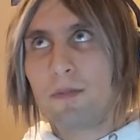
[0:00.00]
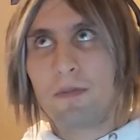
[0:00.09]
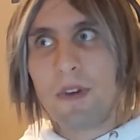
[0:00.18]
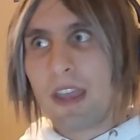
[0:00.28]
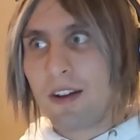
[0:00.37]

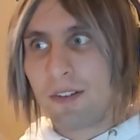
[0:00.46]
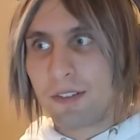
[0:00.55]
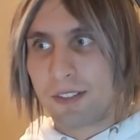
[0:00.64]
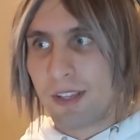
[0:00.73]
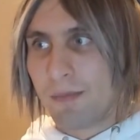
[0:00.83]

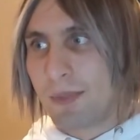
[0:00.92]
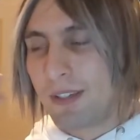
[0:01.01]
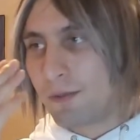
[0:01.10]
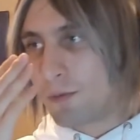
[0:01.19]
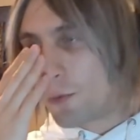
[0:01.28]
fails. I
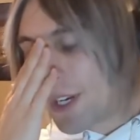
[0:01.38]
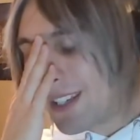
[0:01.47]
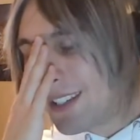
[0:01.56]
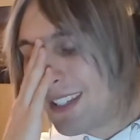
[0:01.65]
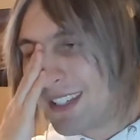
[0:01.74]
mean,
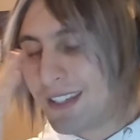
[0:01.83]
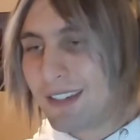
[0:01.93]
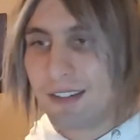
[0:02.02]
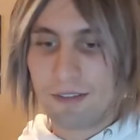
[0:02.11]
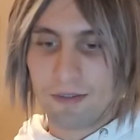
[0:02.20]
when
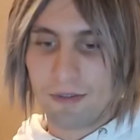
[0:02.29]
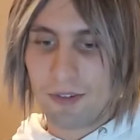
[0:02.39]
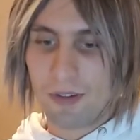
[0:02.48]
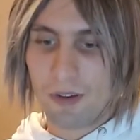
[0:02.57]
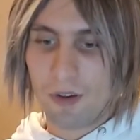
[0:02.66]

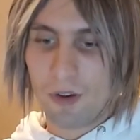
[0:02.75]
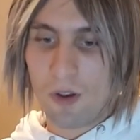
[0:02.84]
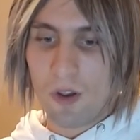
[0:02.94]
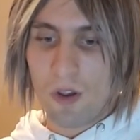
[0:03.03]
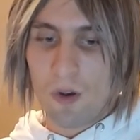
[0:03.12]

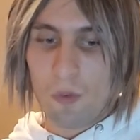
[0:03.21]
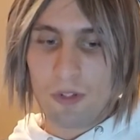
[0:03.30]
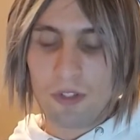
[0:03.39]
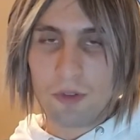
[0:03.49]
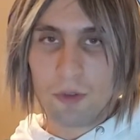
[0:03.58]

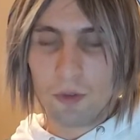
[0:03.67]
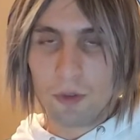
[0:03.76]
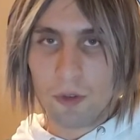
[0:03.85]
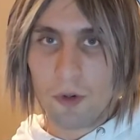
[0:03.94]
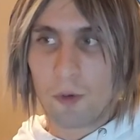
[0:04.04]
you
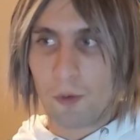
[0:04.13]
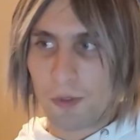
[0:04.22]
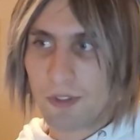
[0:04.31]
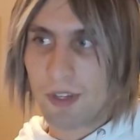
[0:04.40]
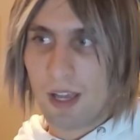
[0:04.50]

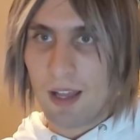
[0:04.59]
lose.